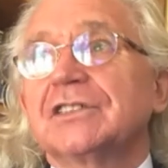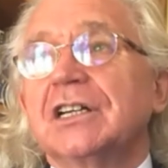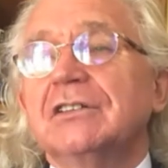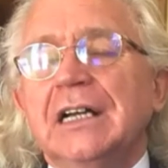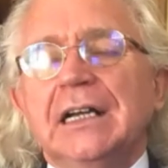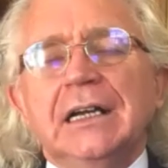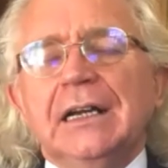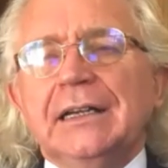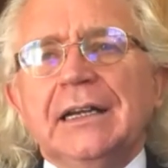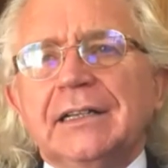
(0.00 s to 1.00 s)
So
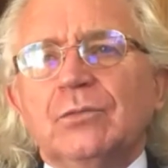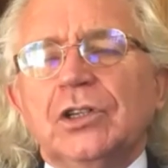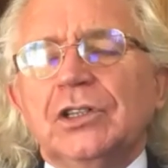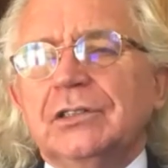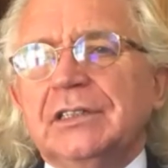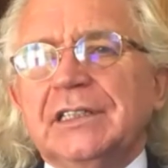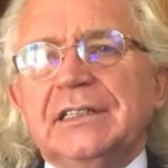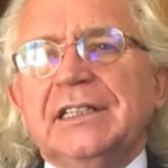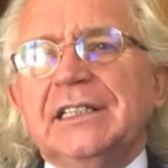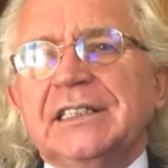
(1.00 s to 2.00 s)
yeah,
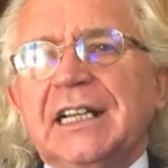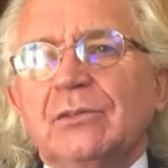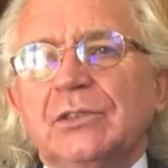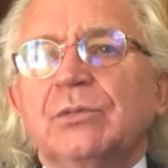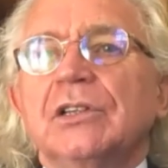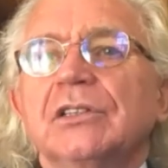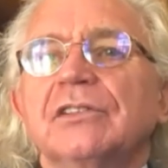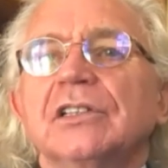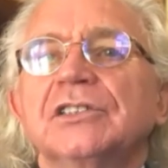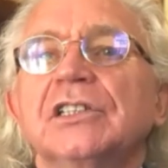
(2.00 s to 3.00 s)
the English language is
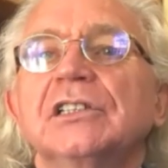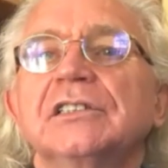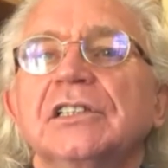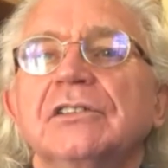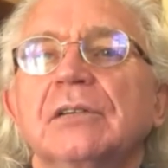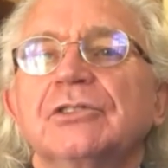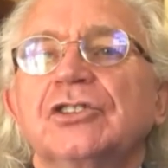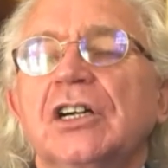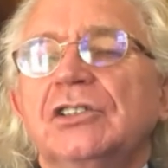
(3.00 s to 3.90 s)
wonderful until you come to try.